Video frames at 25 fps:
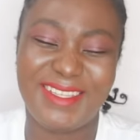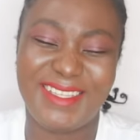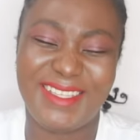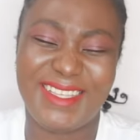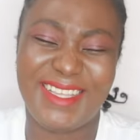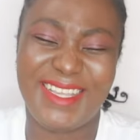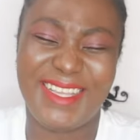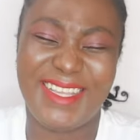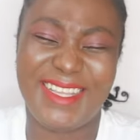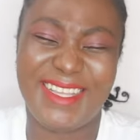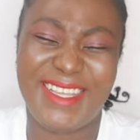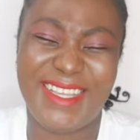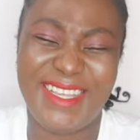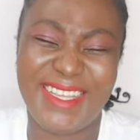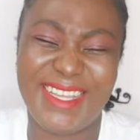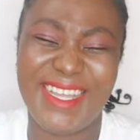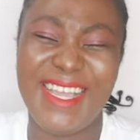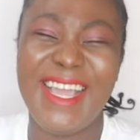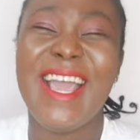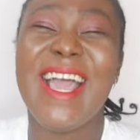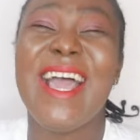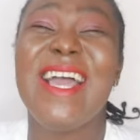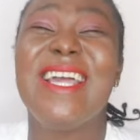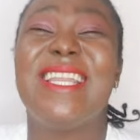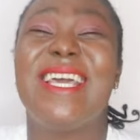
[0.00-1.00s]

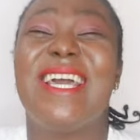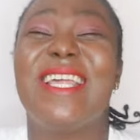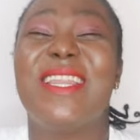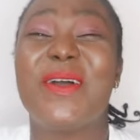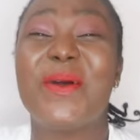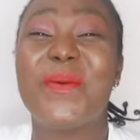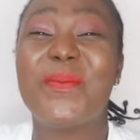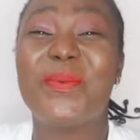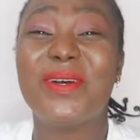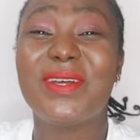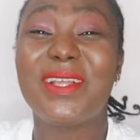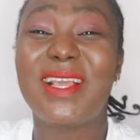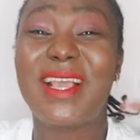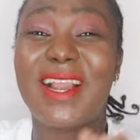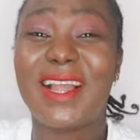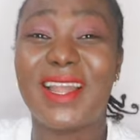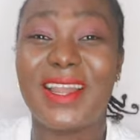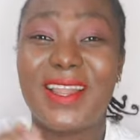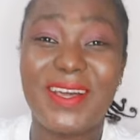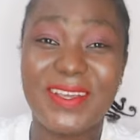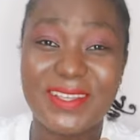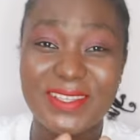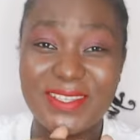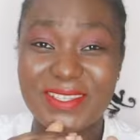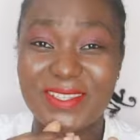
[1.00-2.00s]
Then they'll put
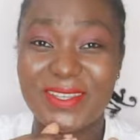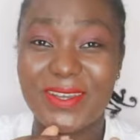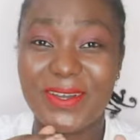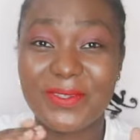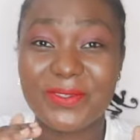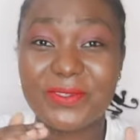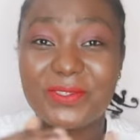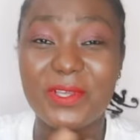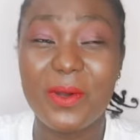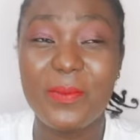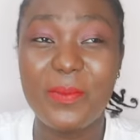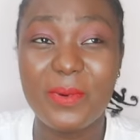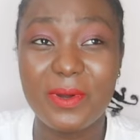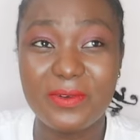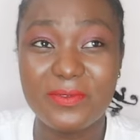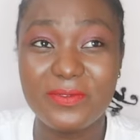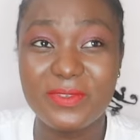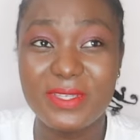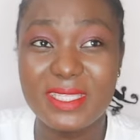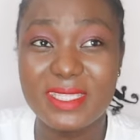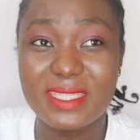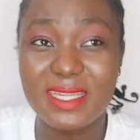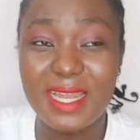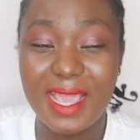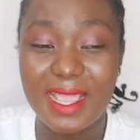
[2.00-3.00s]
gloss on top of
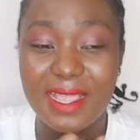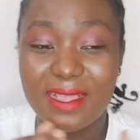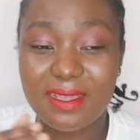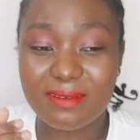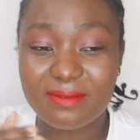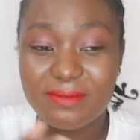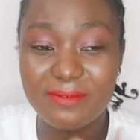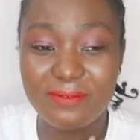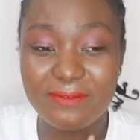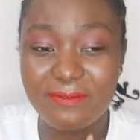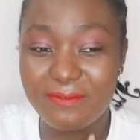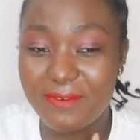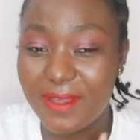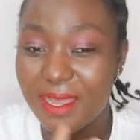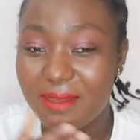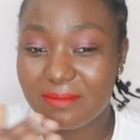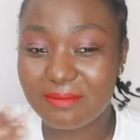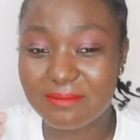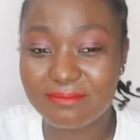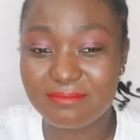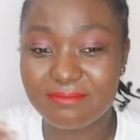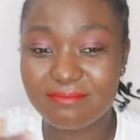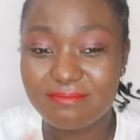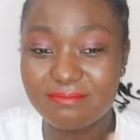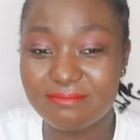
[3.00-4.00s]
it, like,
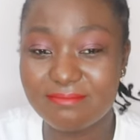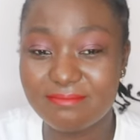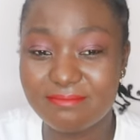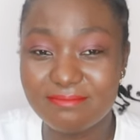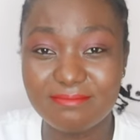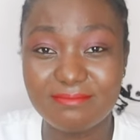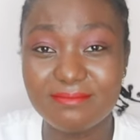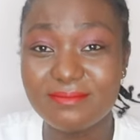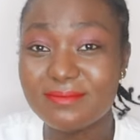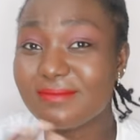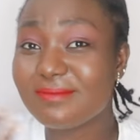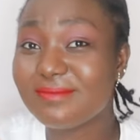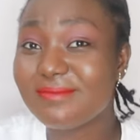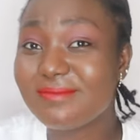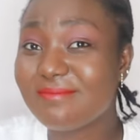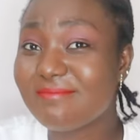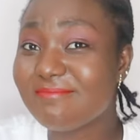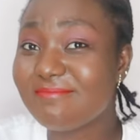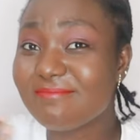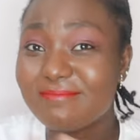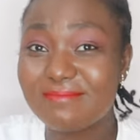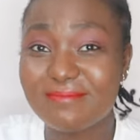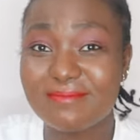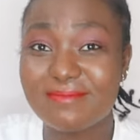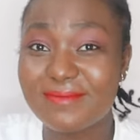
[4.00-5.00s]
fam.
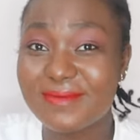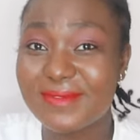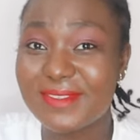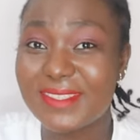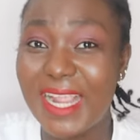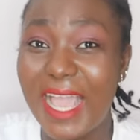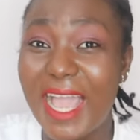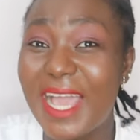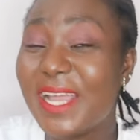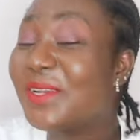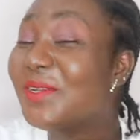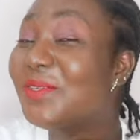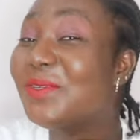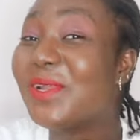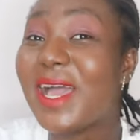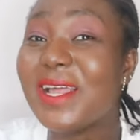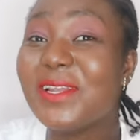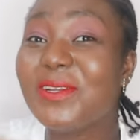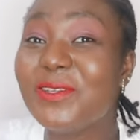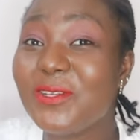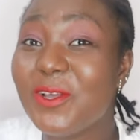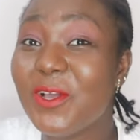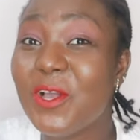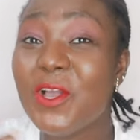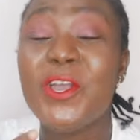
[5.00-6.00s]
I don't
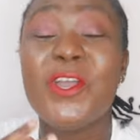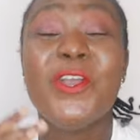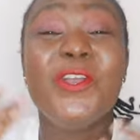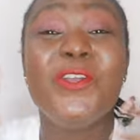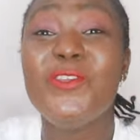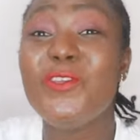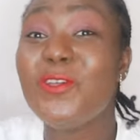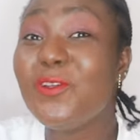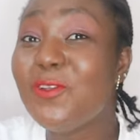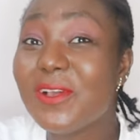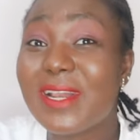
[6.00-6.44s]
know. You